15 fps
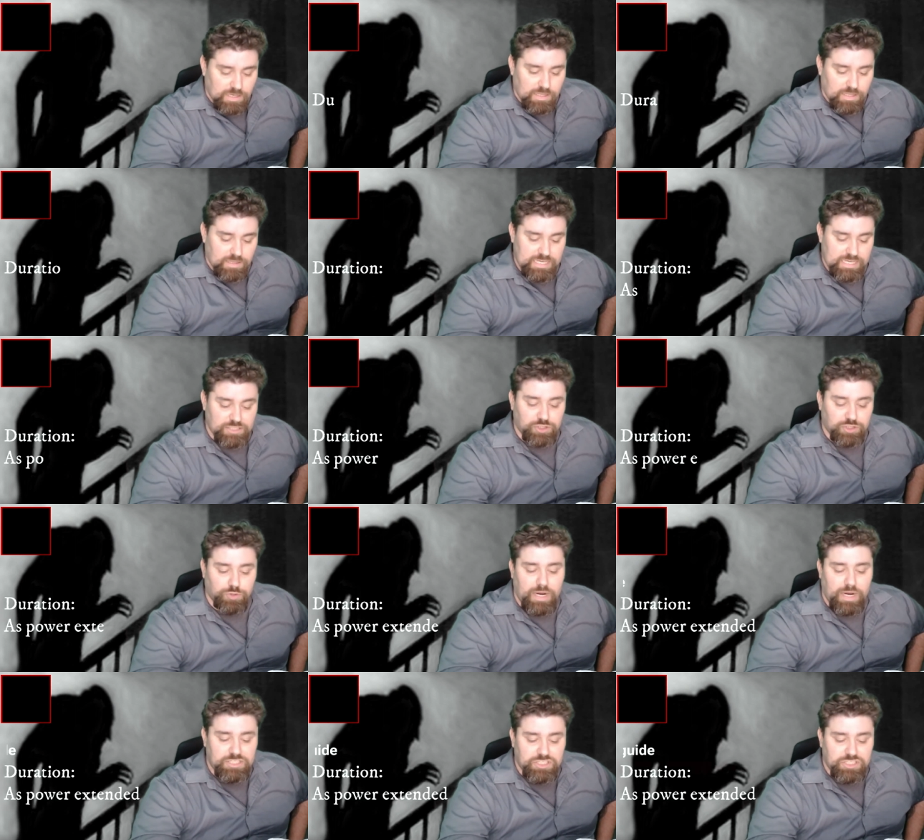The
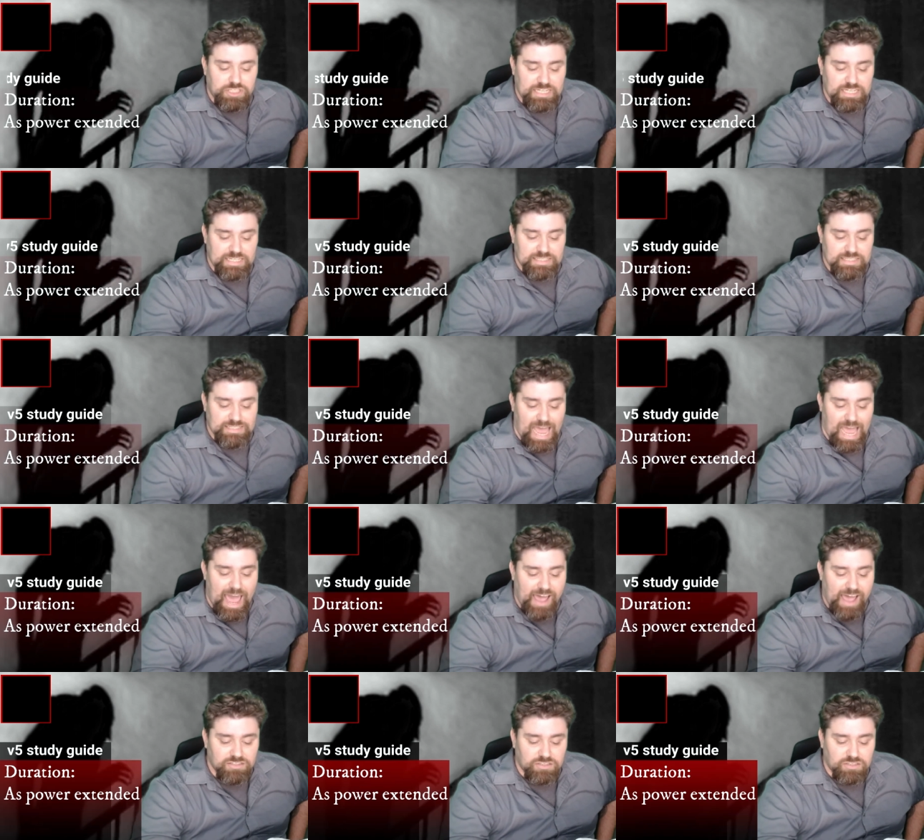duration is
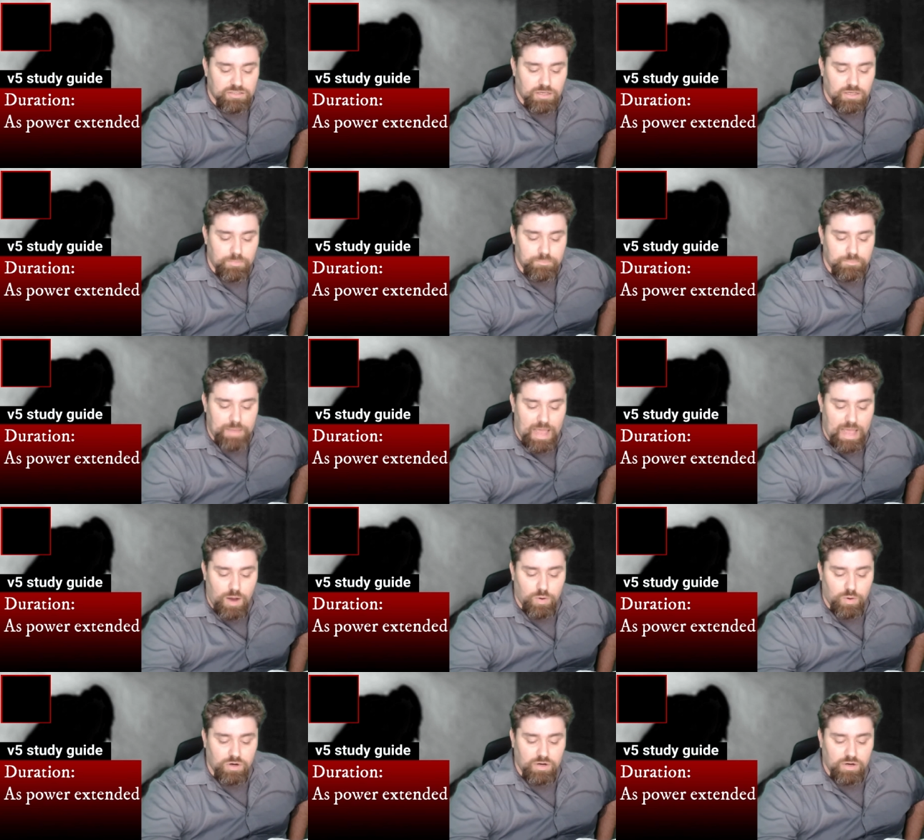as
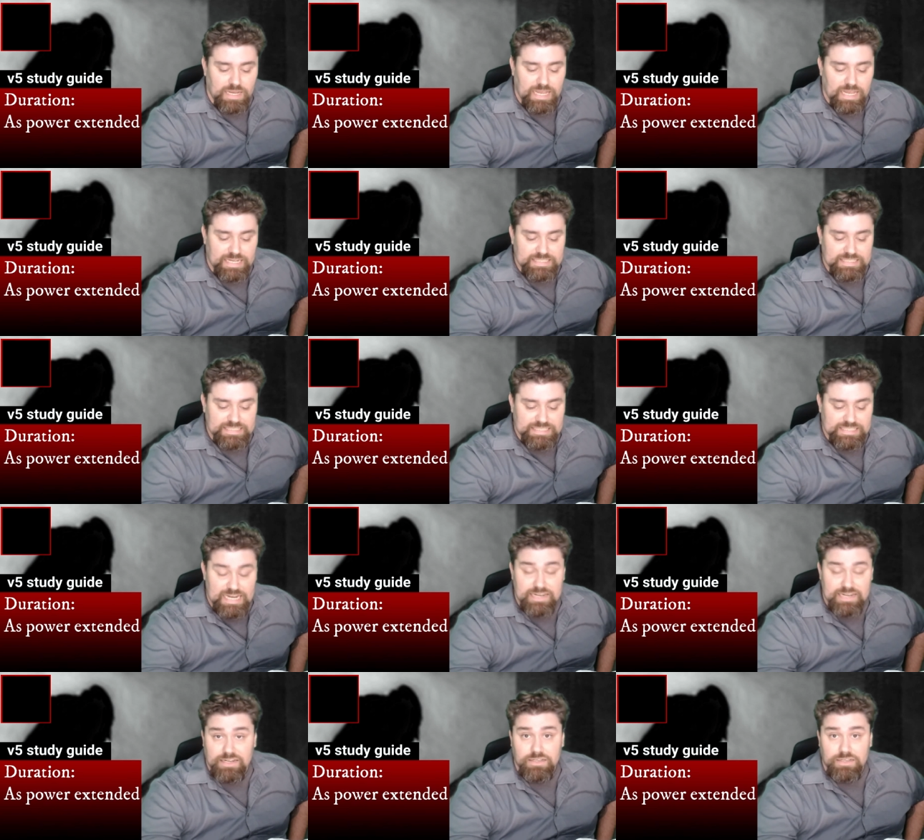power
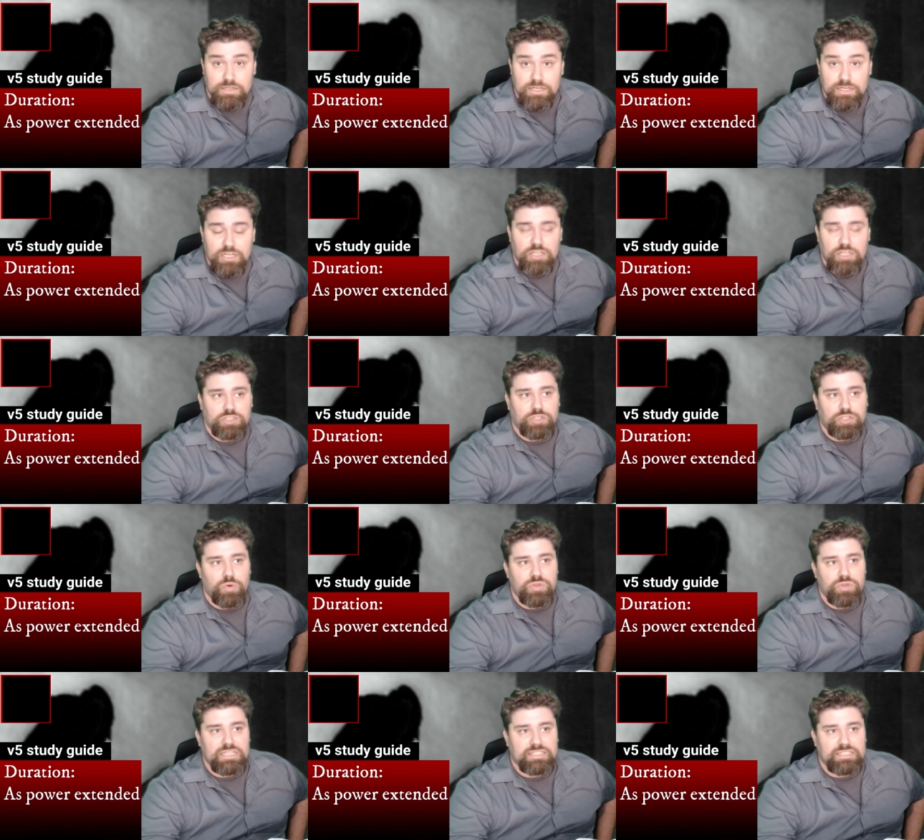extended.
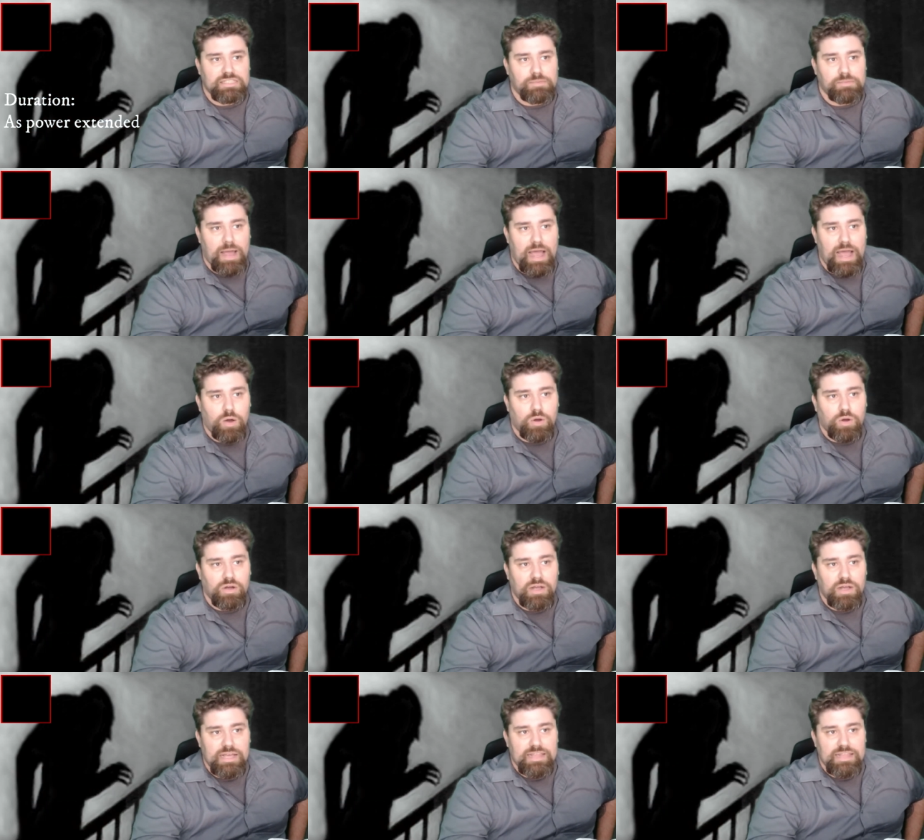So this is a
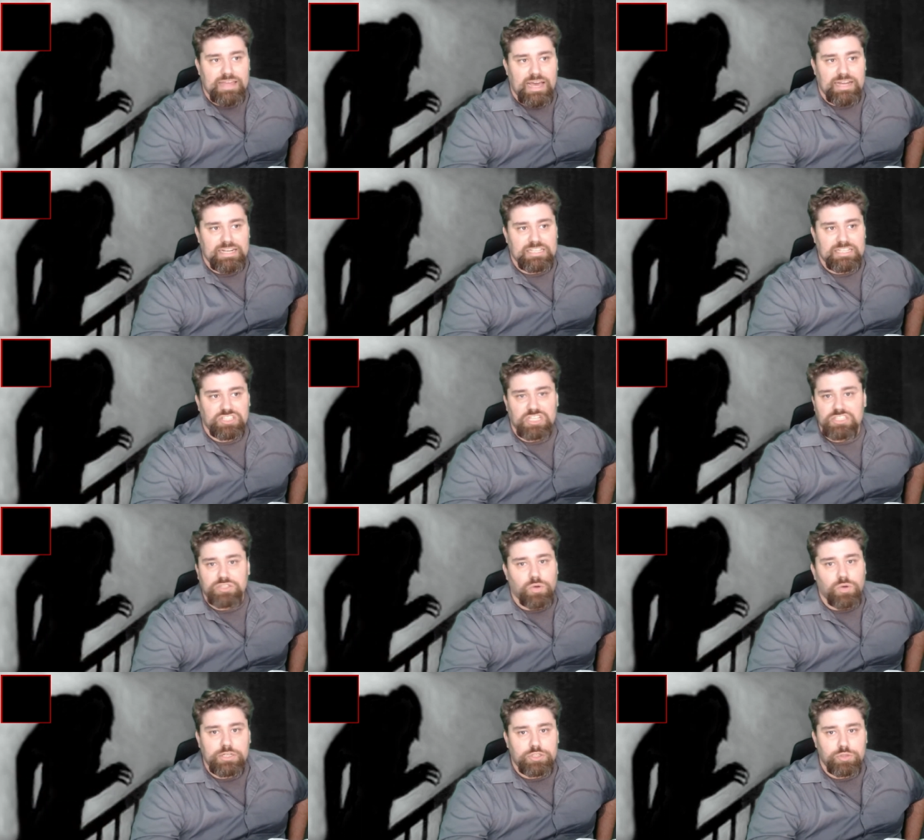power that is just
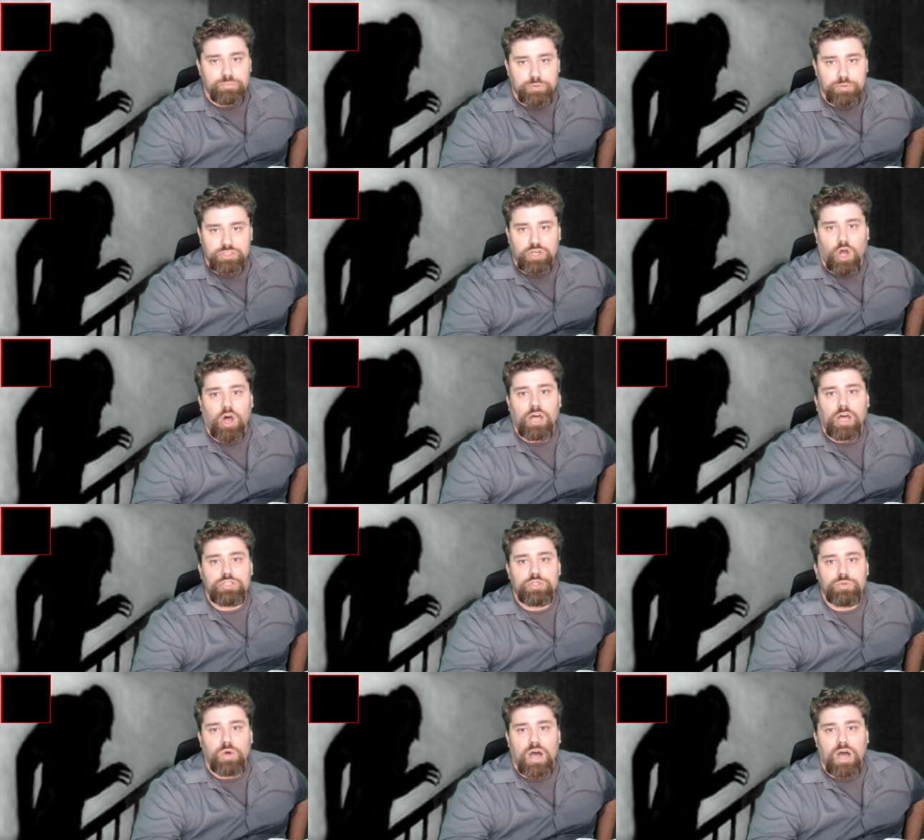going to push on
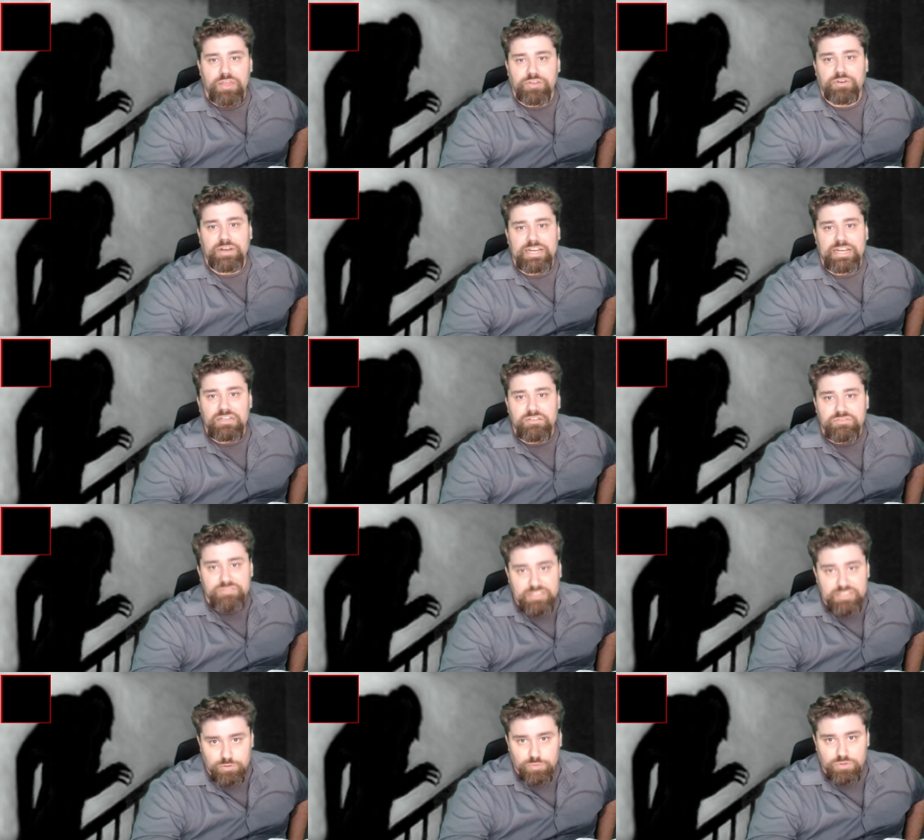to other
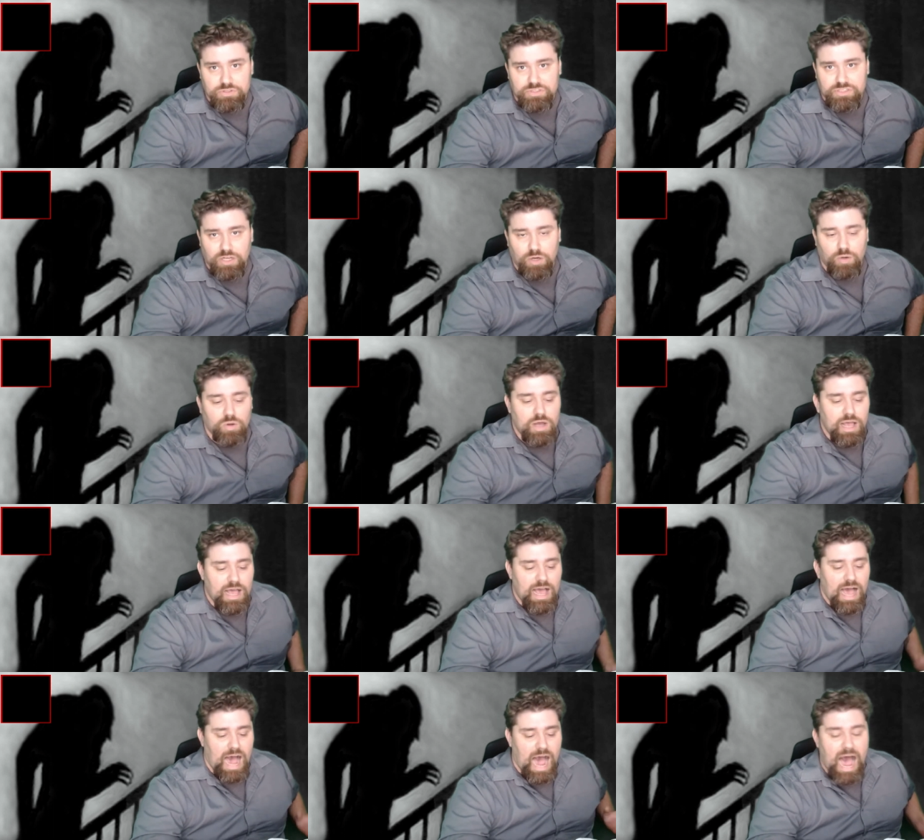individuals. So
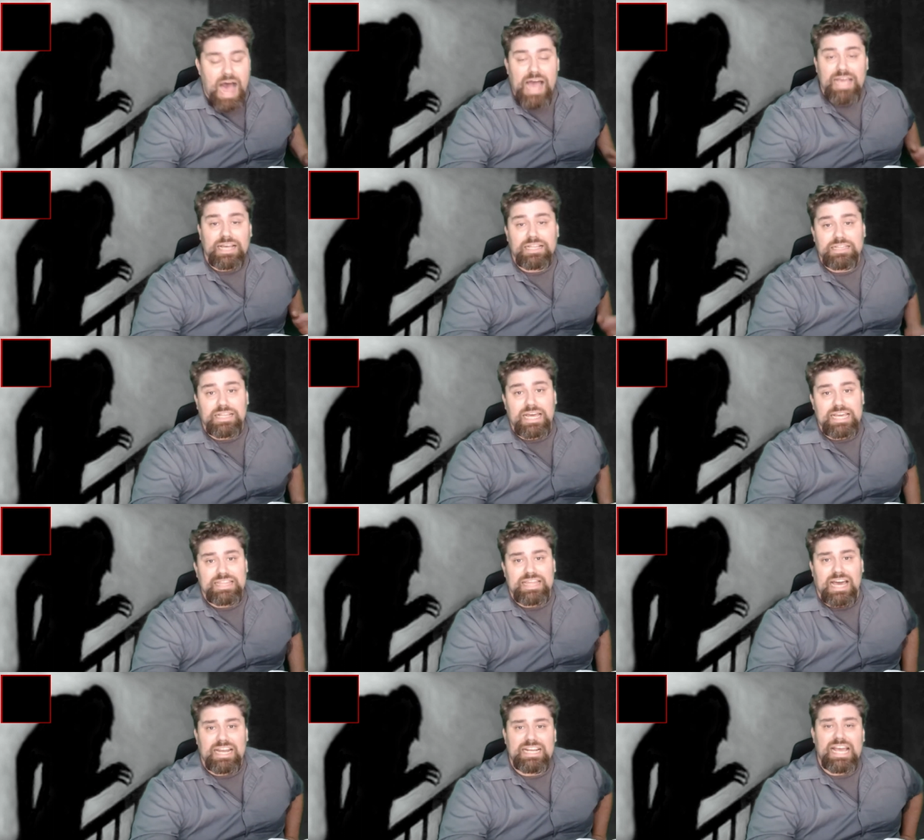I like
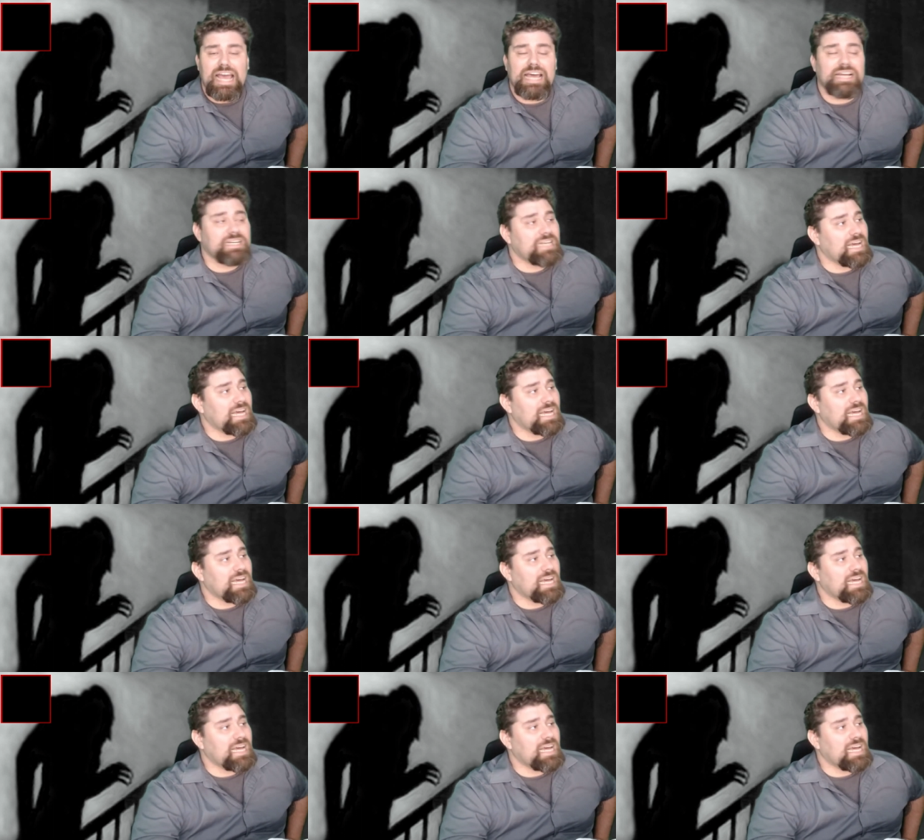that.